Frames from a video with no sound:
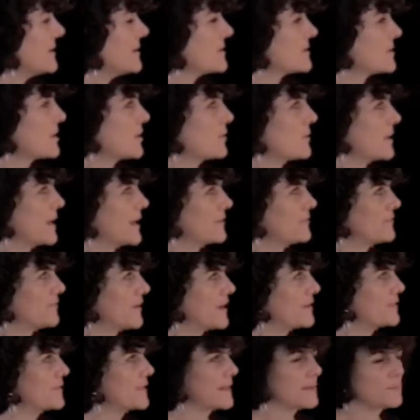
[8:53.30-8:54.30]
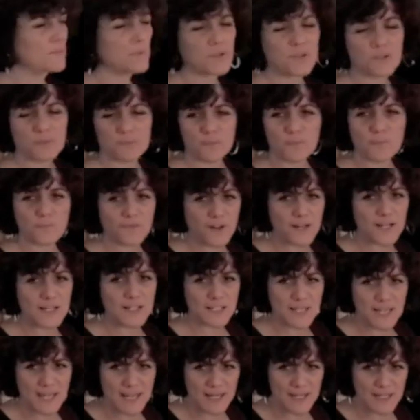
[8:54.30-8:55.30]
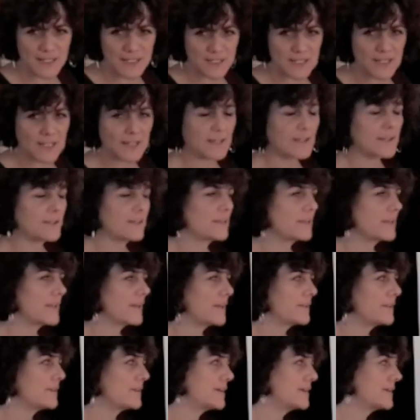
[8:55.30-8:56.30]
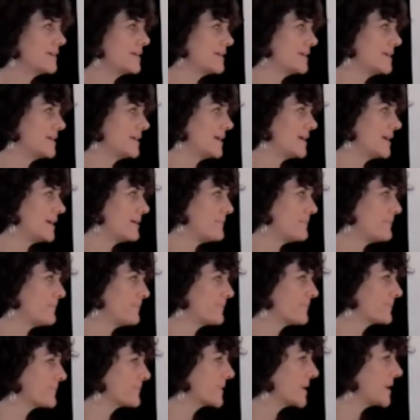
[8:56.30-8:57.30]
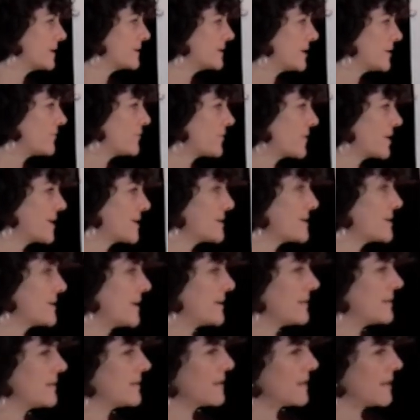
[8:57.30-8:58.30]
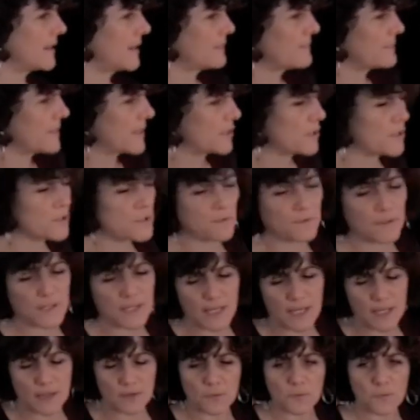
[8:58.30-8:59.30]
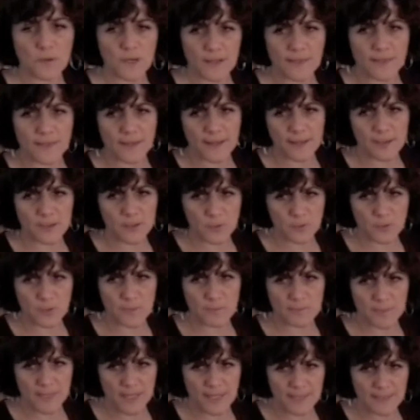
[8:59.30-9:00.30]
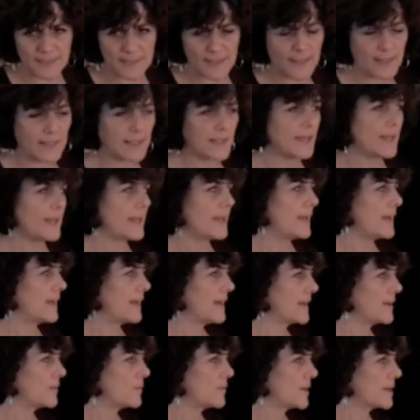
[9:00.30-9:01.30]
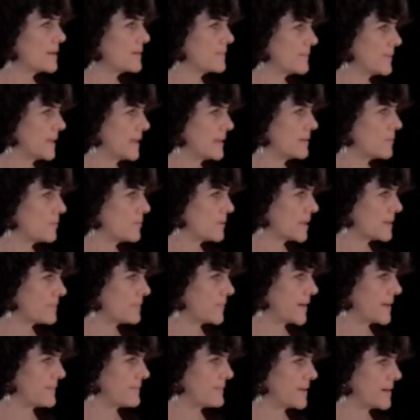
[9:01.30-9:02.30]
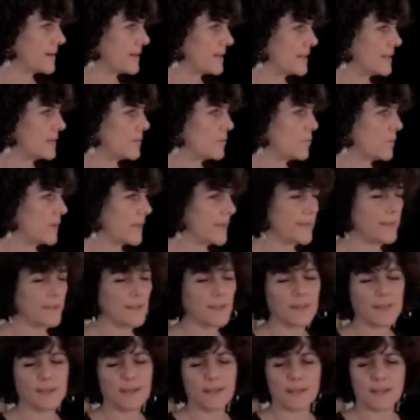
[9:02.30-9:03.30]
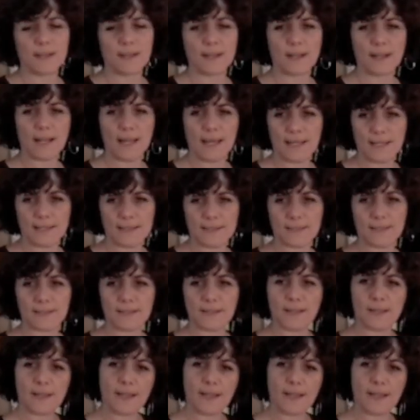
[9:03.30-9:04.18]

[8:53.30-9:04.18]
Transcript: So I found that was very challenging. The other difference that because of the kind of work that I do in painting, I work primarily with light